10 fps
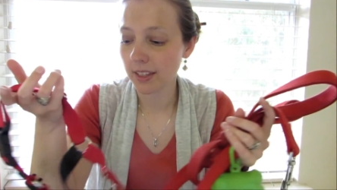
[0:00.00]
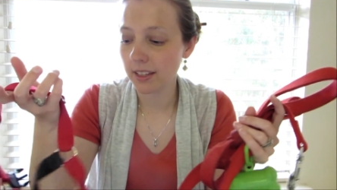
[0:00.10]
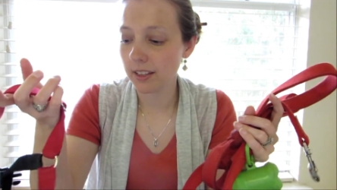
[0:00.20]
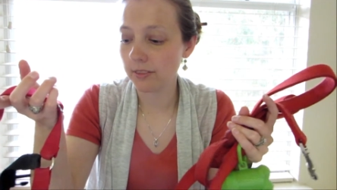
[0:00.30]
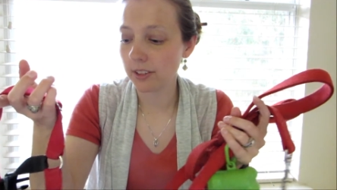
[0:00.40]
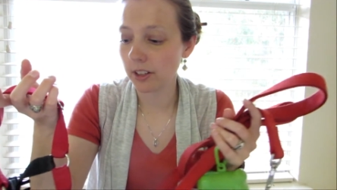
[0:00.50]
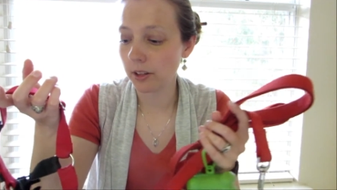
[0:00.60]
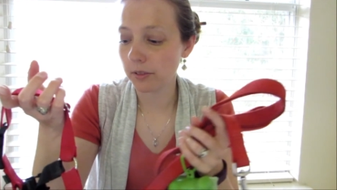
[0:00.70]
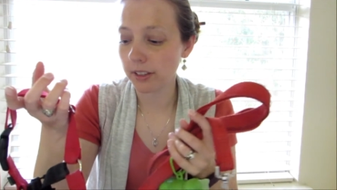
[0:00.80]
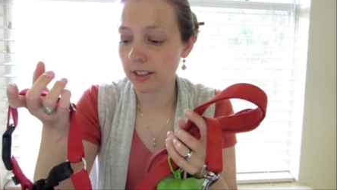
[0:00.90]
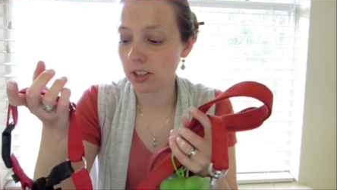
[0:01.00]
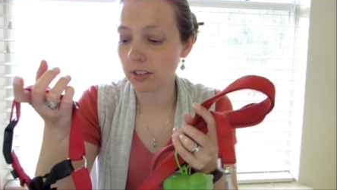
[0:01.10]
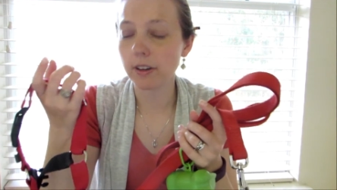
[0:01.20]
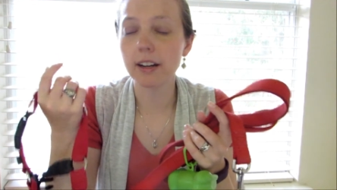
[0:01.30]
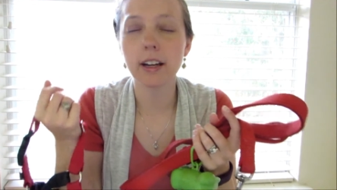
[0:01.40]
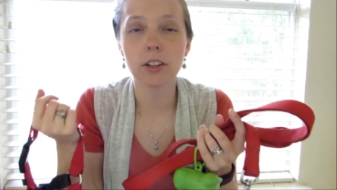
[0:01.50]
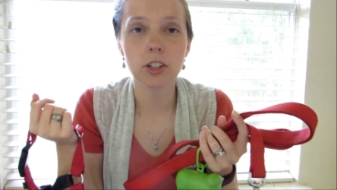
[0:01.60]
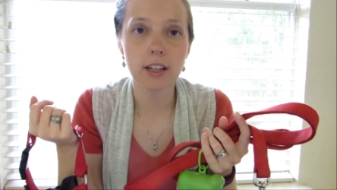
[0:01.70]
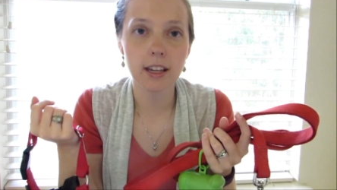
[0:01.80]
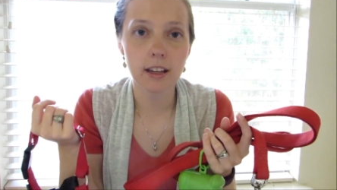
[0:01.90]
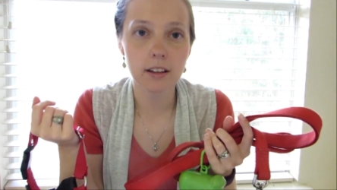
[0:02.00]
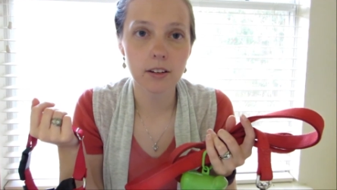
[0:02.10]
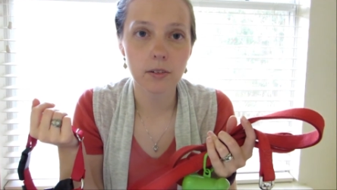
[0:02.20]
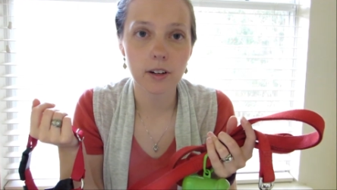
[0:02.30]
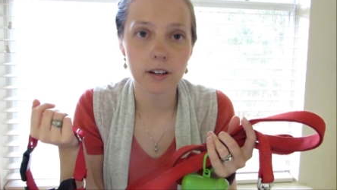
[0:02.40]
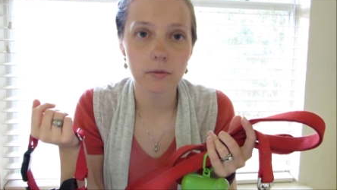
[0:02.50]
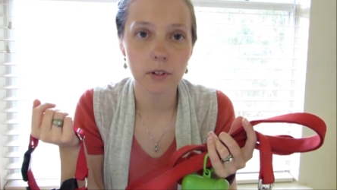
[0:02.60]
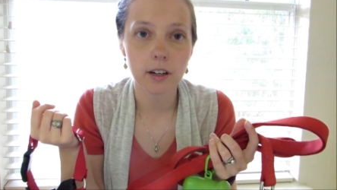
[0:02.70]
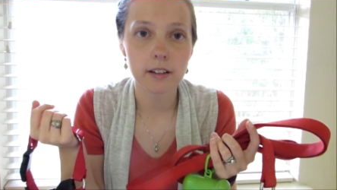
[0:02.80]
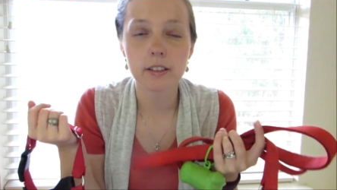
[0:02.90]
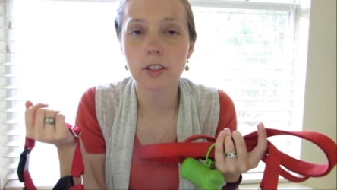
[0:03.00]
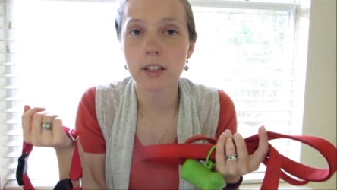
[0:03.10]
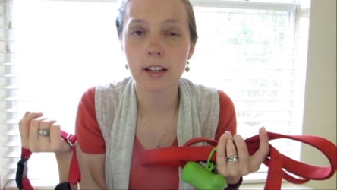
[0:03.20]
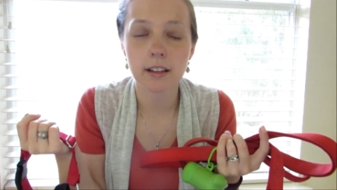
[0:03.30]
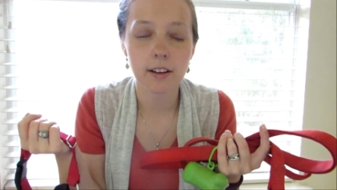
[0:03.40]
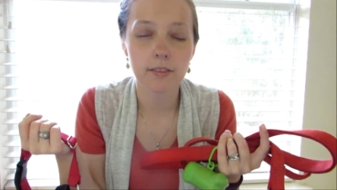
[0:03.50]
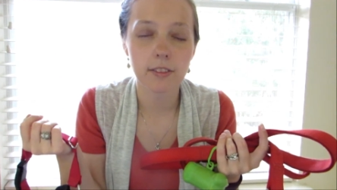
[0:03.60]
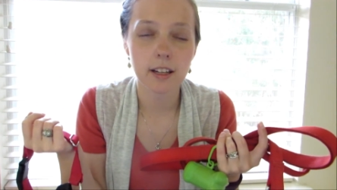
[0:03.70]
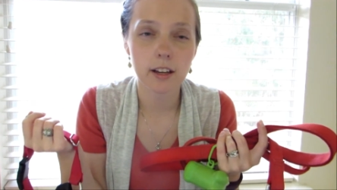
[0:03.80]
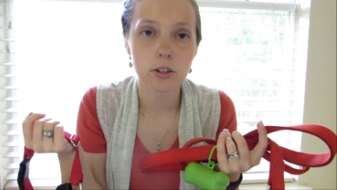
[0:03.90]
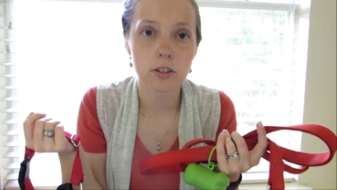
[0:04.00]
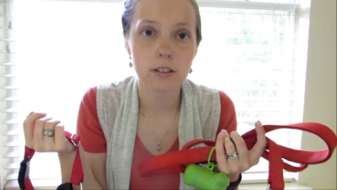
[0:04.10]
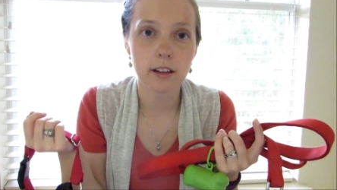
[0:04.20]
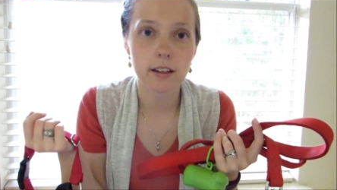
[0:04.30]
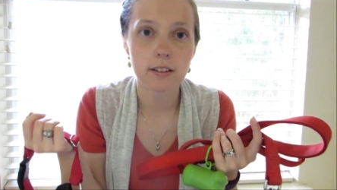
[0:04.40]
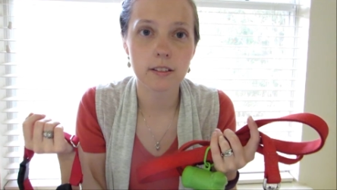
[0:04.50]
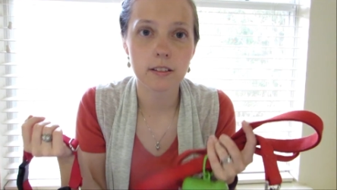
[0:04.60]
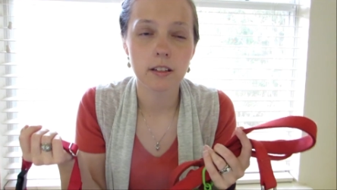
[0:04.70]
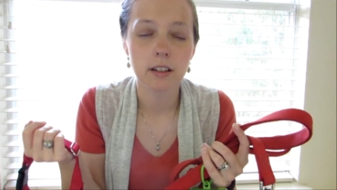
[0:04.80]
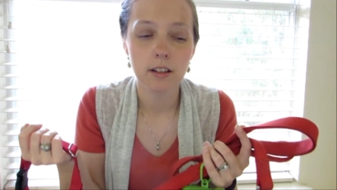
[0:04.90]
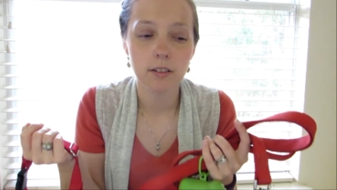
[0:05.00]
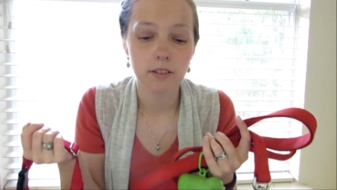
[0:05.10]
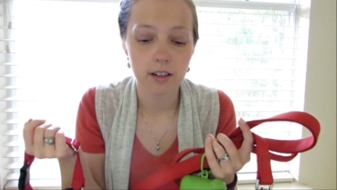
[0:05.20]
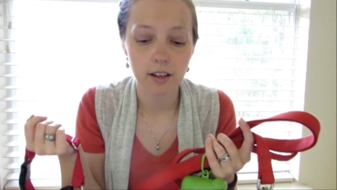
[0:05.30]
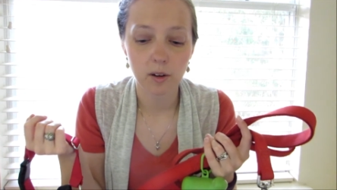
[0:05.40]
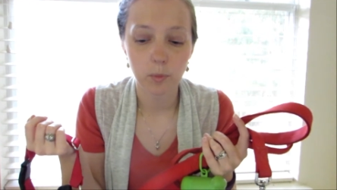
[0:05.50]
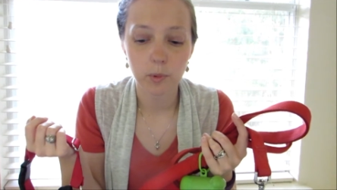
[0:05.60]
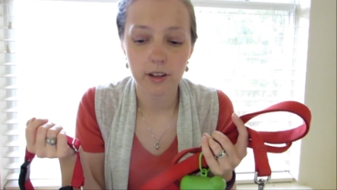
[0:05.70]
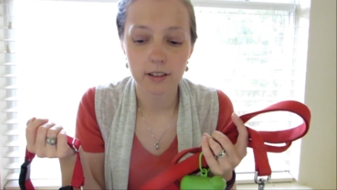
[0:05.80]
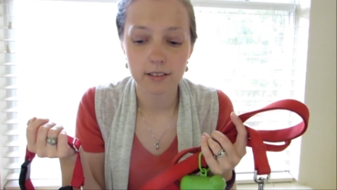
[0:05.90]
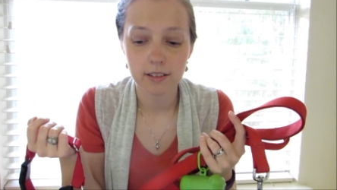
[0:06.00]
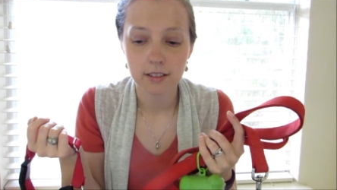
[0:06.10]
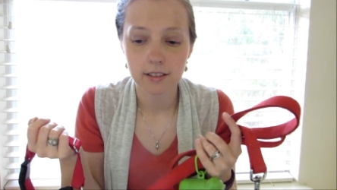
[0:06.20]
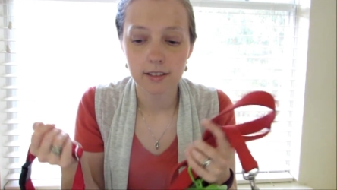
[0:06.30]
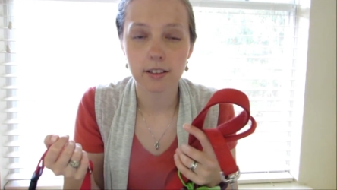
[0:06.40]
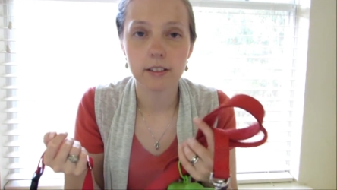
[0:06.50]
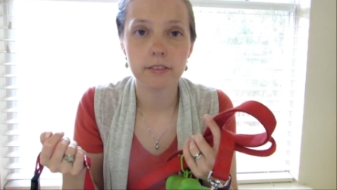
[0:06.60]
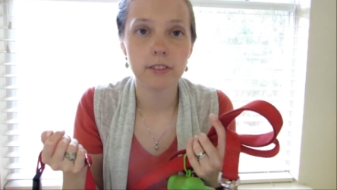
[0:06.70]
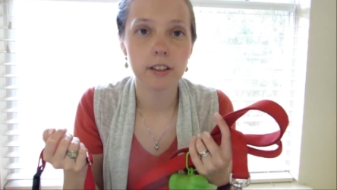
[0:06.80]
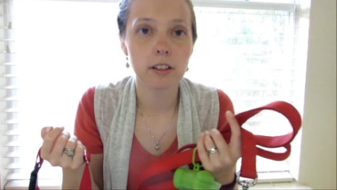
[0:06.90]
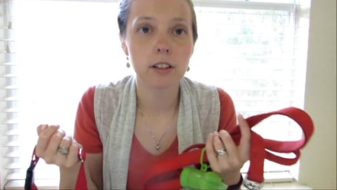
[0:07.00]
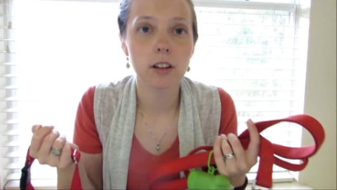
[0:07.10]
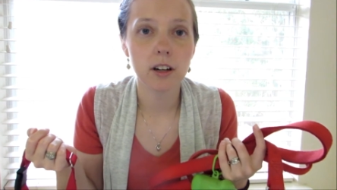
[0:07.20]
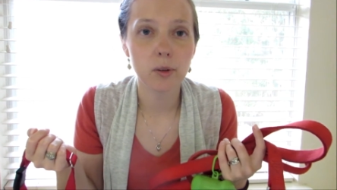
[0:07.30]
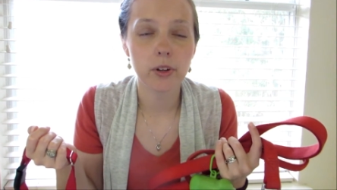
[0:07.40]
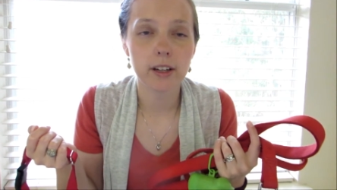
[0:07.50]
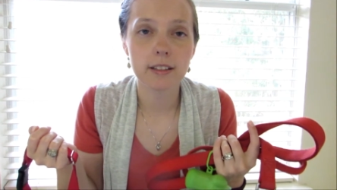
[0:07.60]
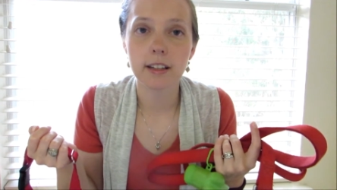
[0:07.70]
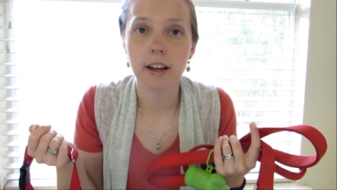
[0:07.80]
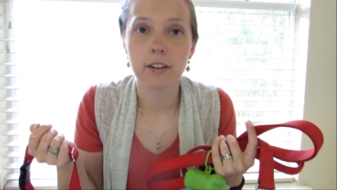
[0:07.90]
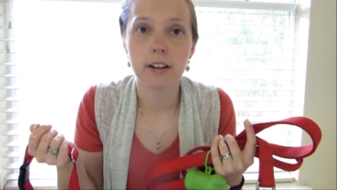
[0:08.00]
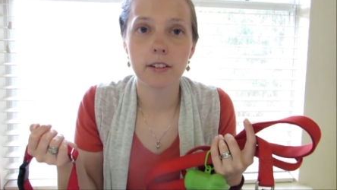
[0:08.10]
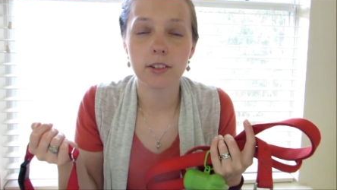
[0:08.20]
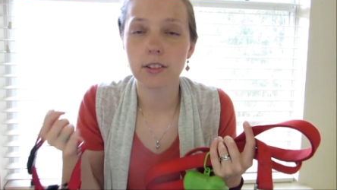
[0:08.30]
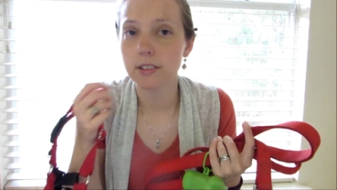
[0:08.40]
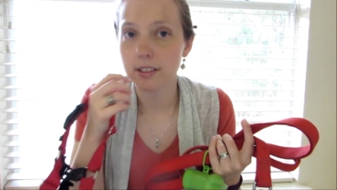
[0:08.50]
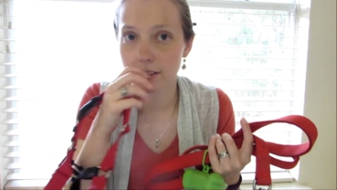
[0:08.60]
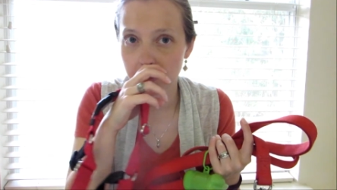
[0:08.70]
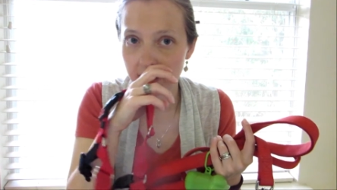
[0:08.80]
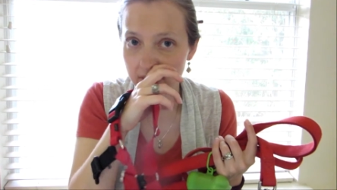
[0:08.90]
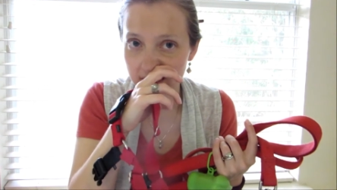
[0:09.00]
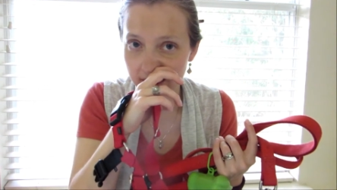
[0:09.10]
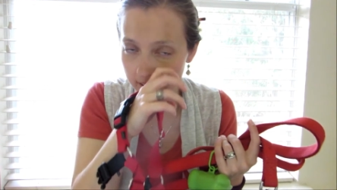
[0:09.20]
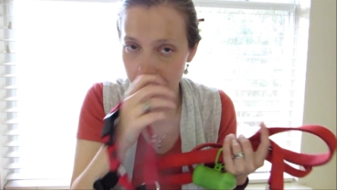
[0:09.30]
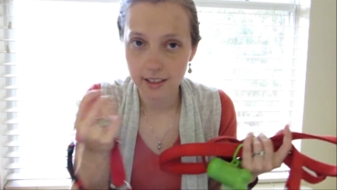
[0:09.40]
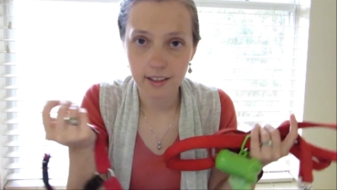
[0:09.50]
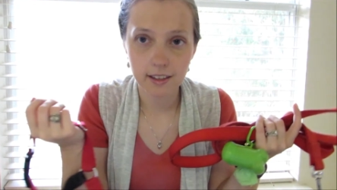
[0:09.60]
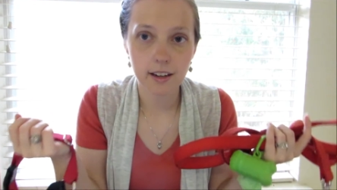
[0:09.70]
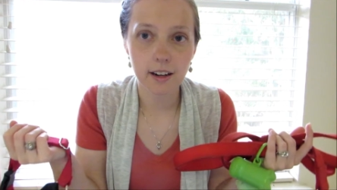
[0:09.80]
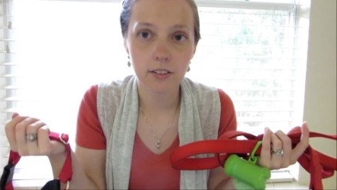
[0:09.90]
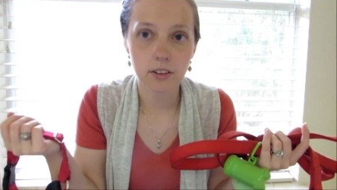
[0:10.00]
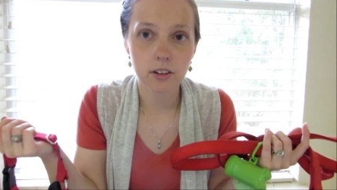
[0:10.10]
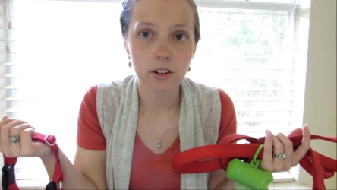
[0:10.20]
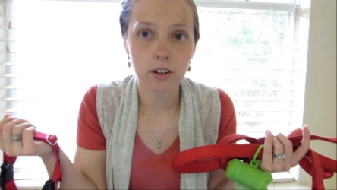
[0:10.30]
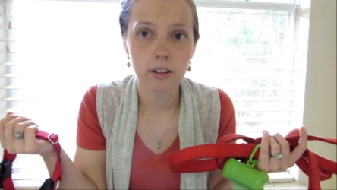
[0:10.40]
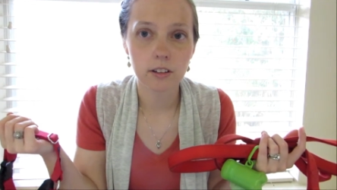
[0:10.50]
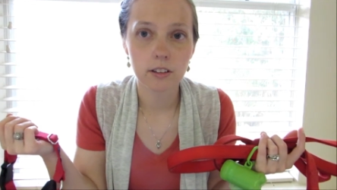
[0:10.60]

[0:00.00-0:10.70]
You never know, like right now she can't go on walks, she can't have any exercise right now, but you know, if like our car breaks down and you know, we have to get out of the car